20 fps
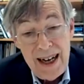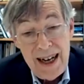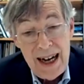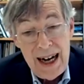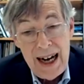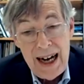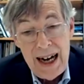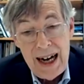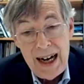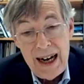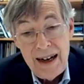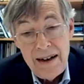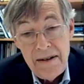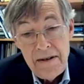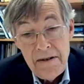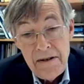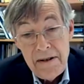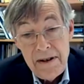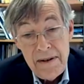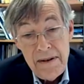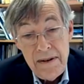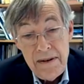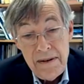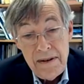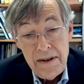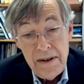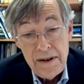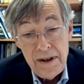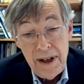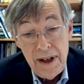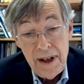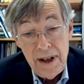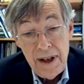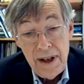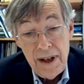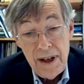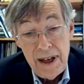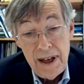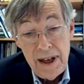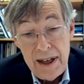
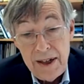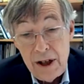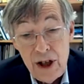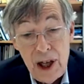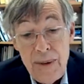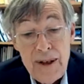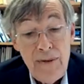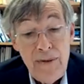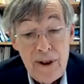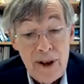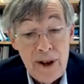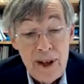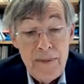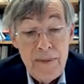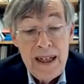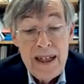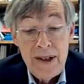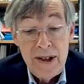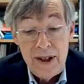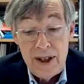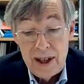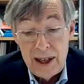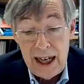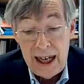the German Foreign Minister,